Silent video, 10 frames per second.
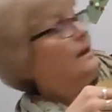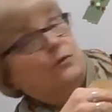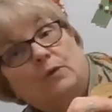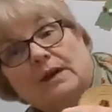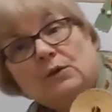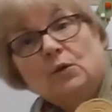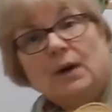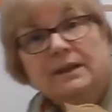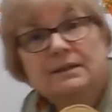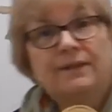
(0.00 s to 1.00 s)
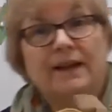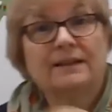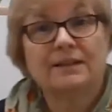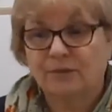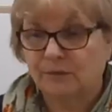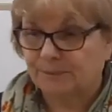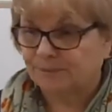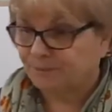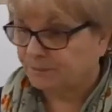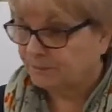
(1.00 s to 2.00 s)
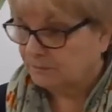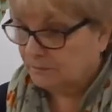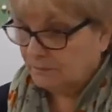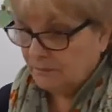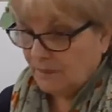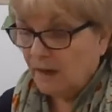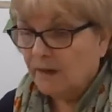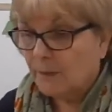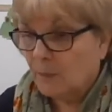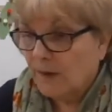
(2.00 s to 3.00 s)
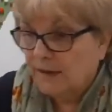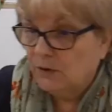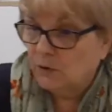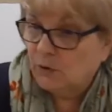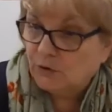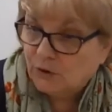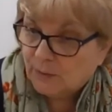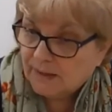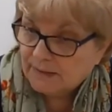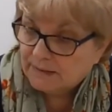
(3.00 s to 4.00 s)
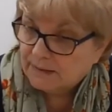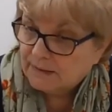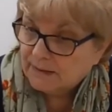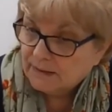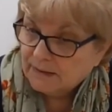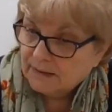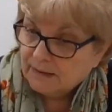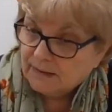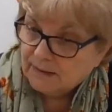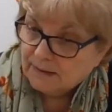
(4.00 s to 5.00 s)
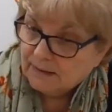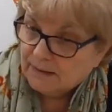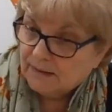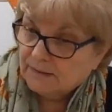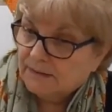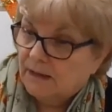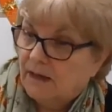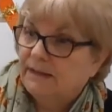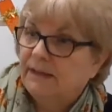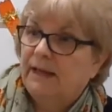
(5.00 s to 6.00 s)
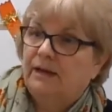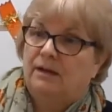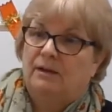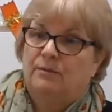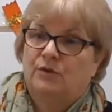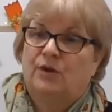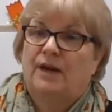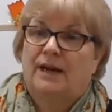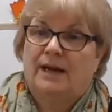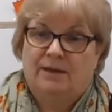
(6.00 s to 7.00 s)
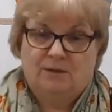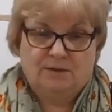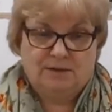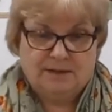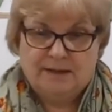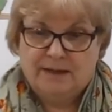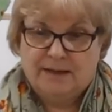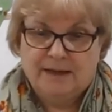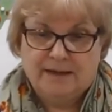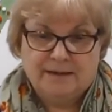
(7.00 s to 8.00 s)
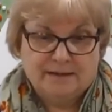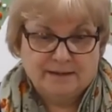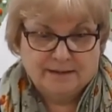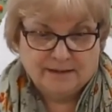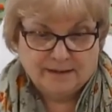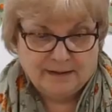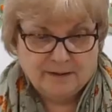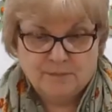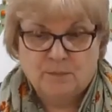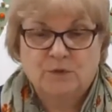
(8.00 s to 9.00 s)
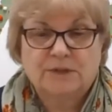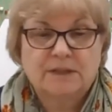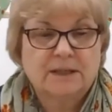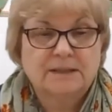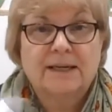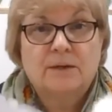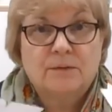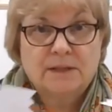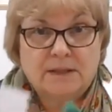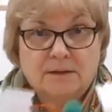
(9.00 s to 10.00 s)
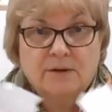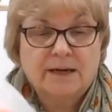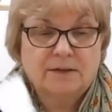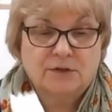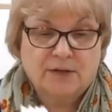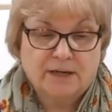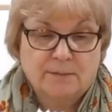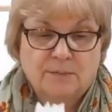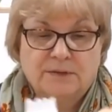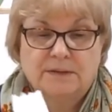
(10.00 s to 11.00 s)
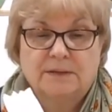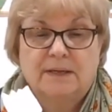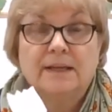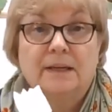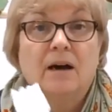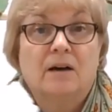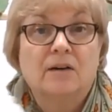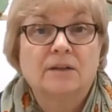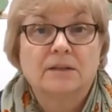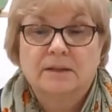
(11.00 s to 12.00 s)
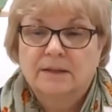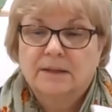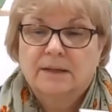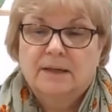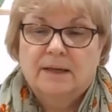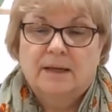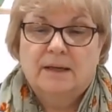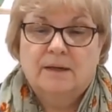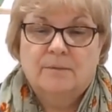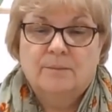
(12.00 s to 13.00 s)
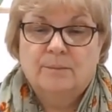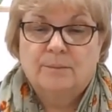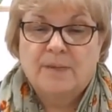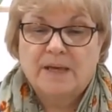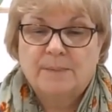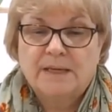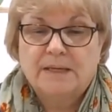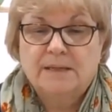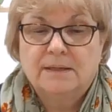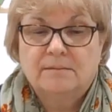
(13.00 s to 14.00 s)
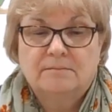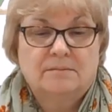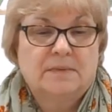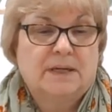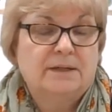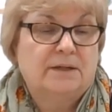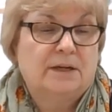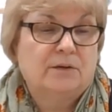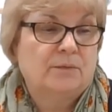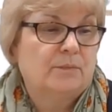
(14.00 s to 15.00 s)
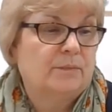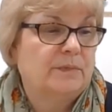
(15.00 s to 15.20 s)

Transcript: thought they looked quite effective. Another way you could do it, as an idea I was trying out here, was to cut out the cracker shapes in card. Maybe, I don't know,